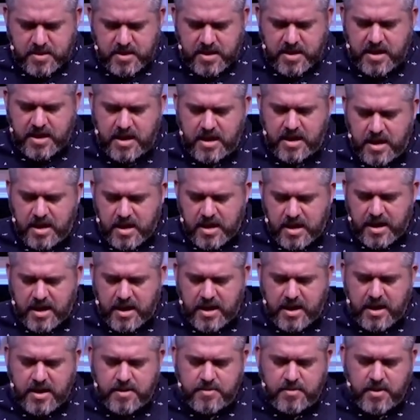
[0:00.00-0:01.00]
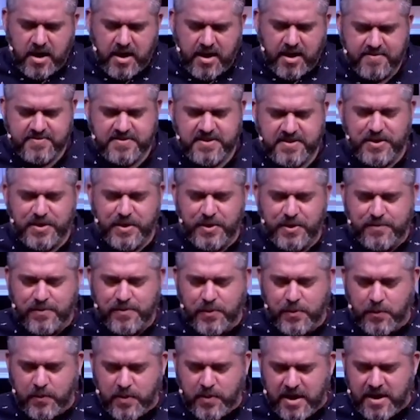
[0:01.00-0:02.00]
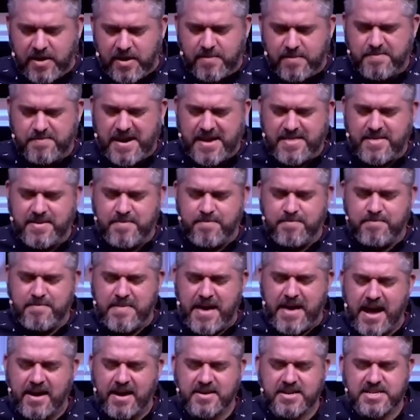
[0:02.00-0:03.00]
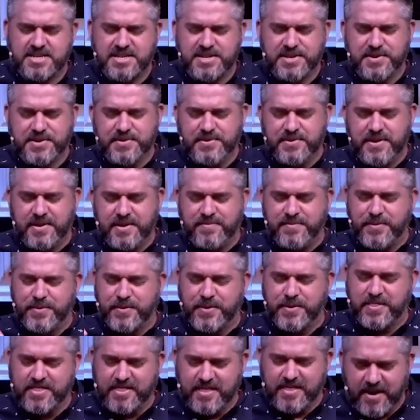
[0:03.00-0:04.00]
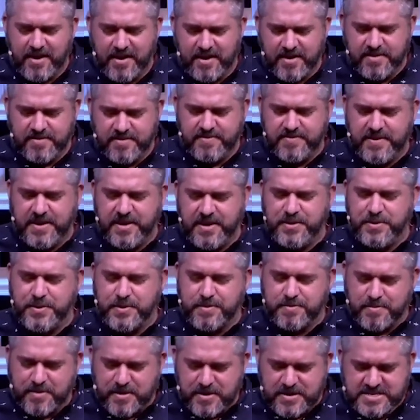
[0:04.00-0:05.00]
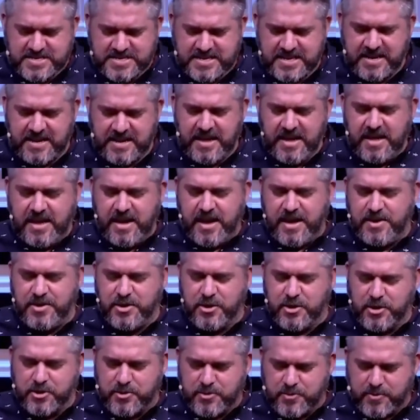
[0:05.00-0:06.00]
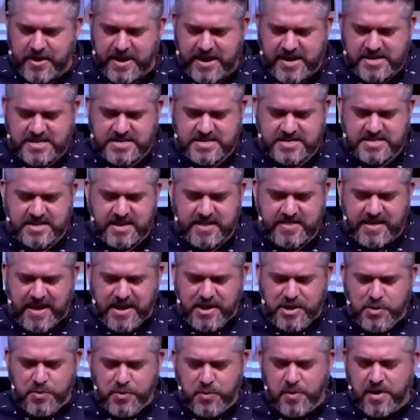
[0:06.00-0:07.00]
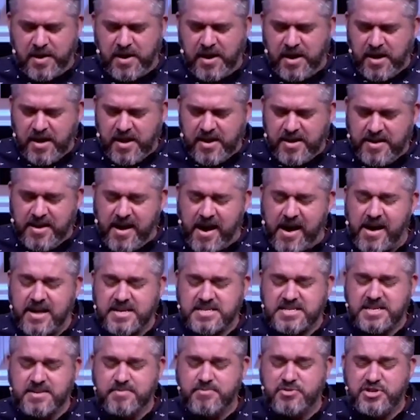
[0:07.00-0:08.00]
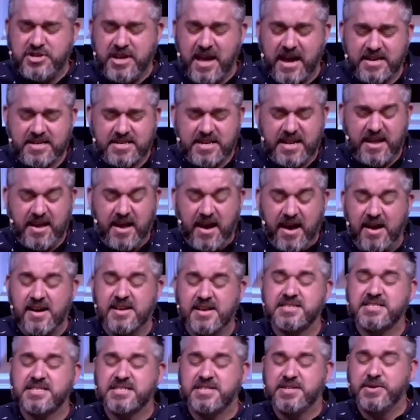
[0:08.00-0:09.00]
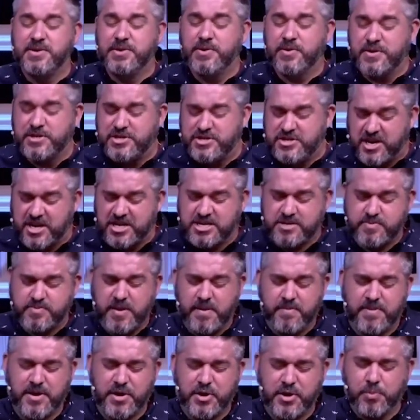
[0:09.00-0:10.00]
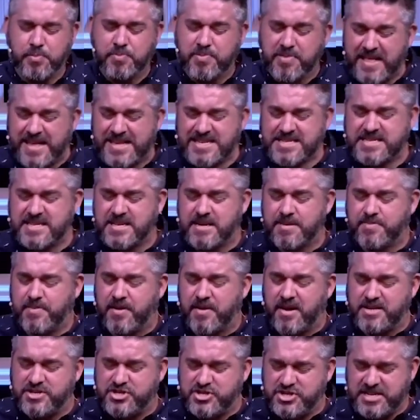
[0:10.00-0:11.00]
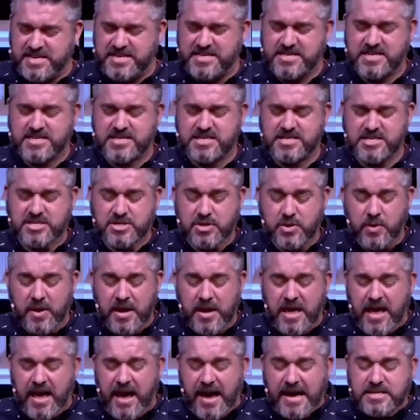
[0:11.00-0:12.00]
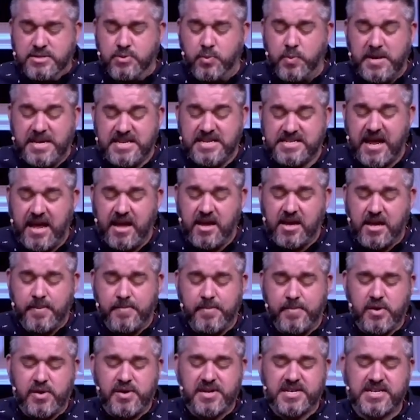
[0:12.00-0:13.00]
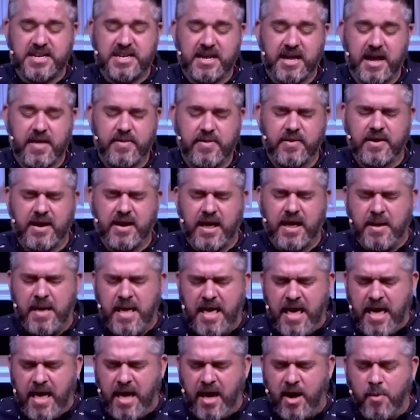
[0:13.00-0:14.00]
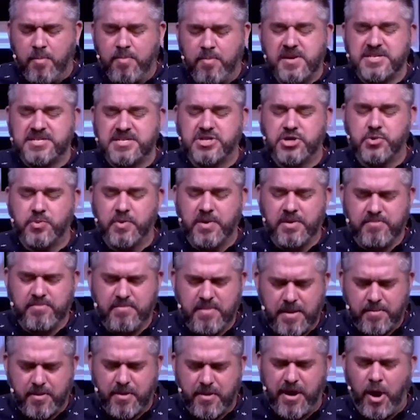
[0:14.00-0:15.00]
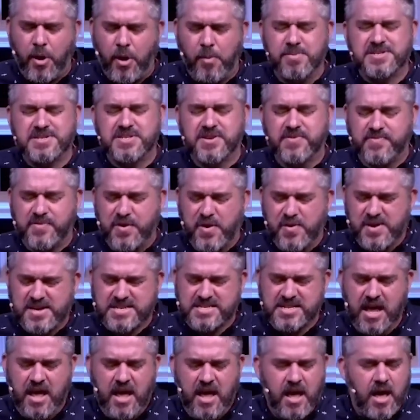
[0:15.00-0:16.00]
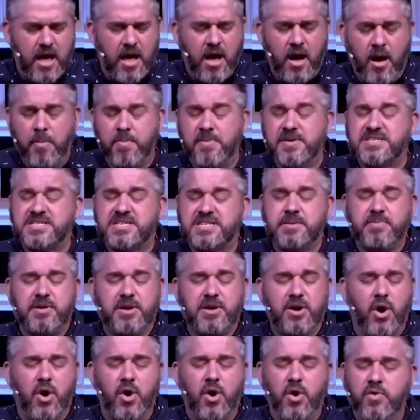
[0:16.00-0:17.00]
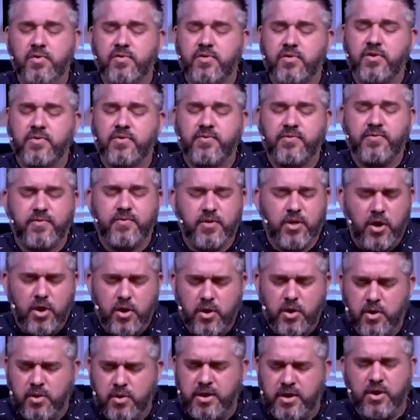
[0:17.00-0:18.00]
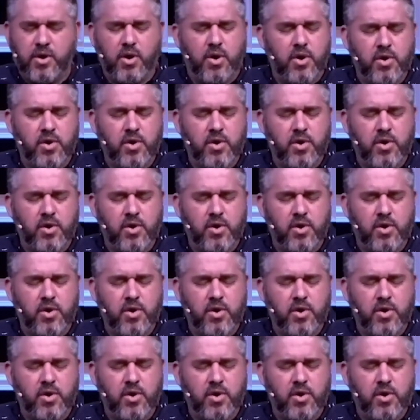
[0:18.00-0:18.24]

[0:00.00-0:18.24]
But I am often overwhelmed by the magnitude of your love and your mercy and your grace, and that you were not subjecting us to your judgment, but you placed it upon Jesus. And so as we take communion together, God, help us to remember, help us to focus, help us to be overflowed and